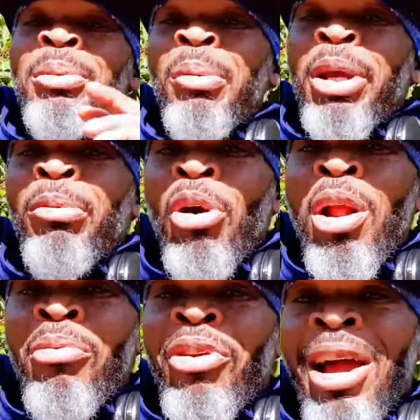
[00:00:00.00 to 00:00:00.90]
your limb and make your
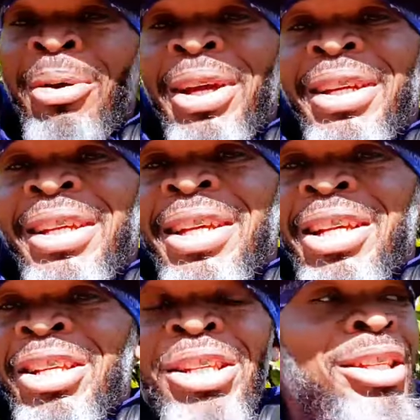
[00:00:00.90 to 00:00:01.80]
bird and fly away.
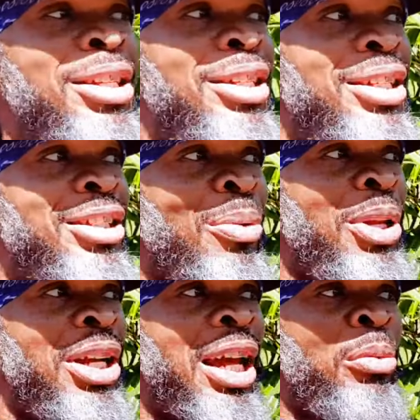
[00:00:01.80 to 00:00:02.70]
So
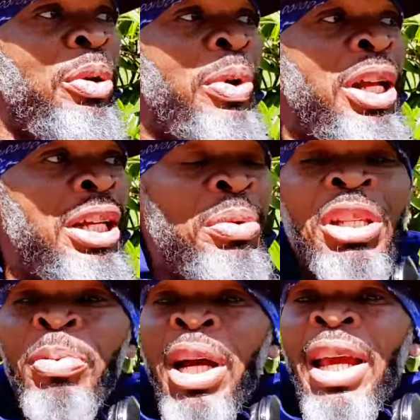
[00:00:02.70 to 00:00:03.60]
when you get, when you give
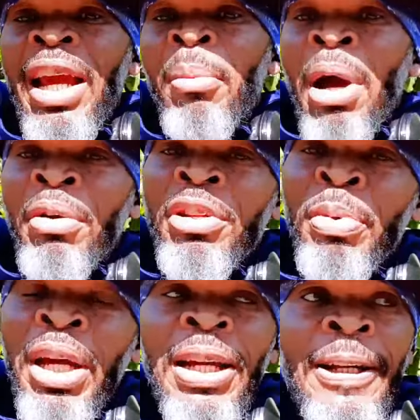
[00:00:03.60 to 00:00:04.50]
respect and you get back
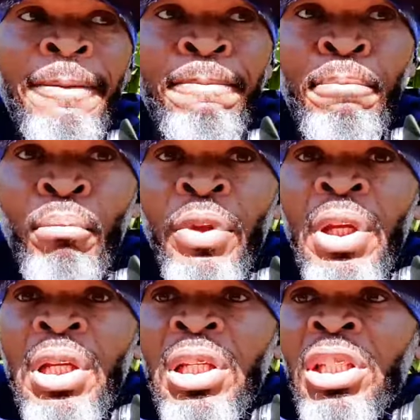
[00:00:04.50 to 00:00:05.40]
respect.
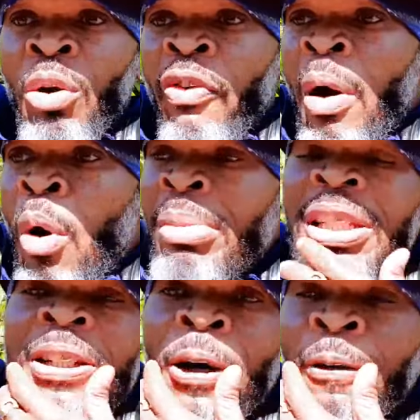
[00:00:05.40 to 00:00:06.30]
So from what
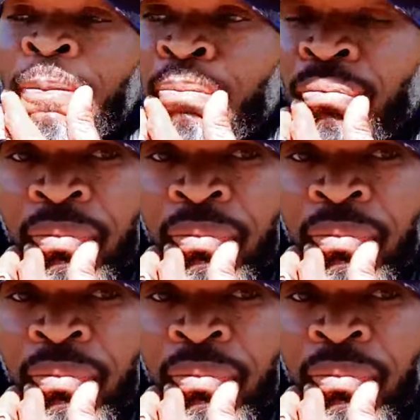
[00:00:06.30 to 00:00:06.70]
I see now,